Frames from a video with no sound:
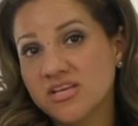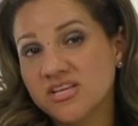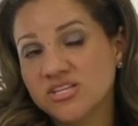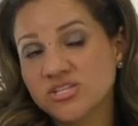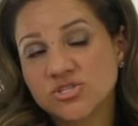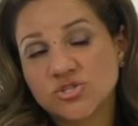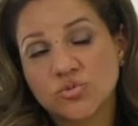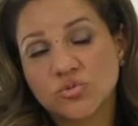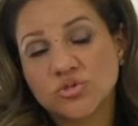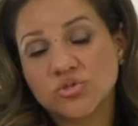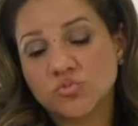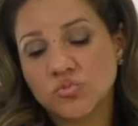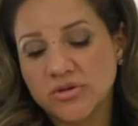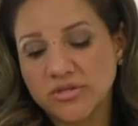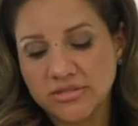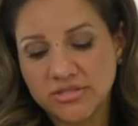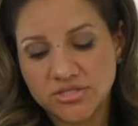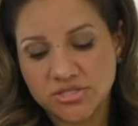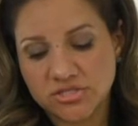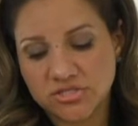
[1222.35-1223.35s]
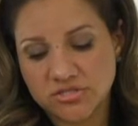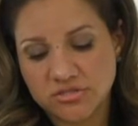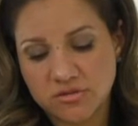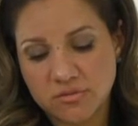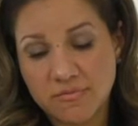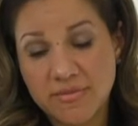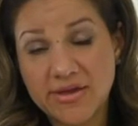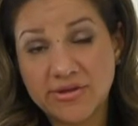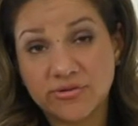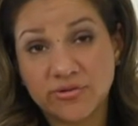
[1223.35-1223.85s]
So it's really just a
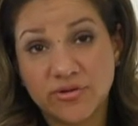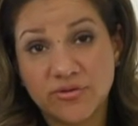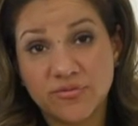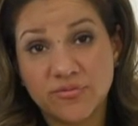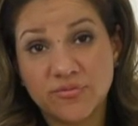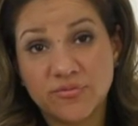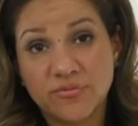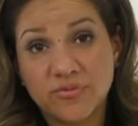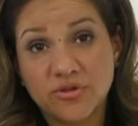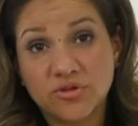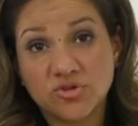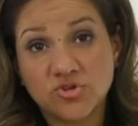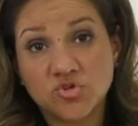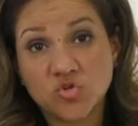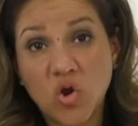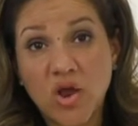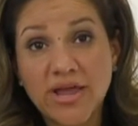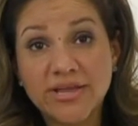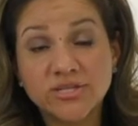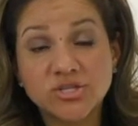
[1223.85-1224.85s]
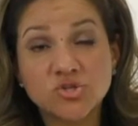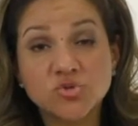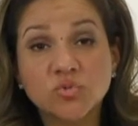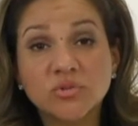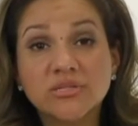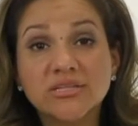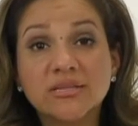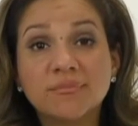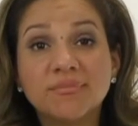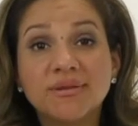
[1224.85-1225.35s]
matter of trying to
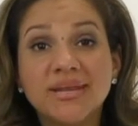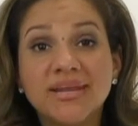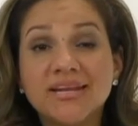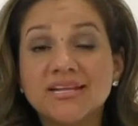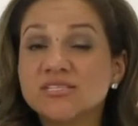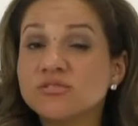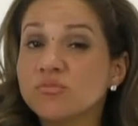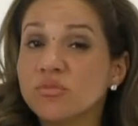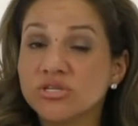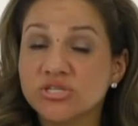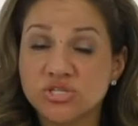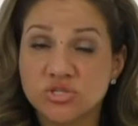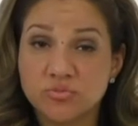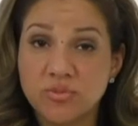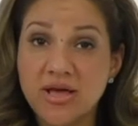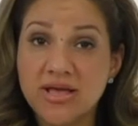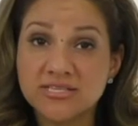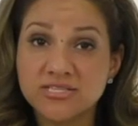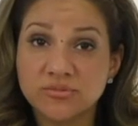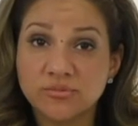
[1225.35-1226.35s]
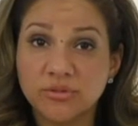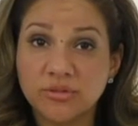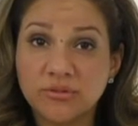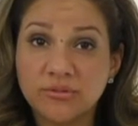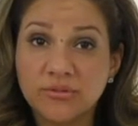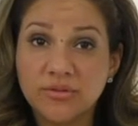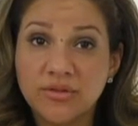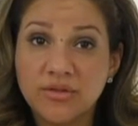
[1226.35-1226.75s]
eliminate as much as possible.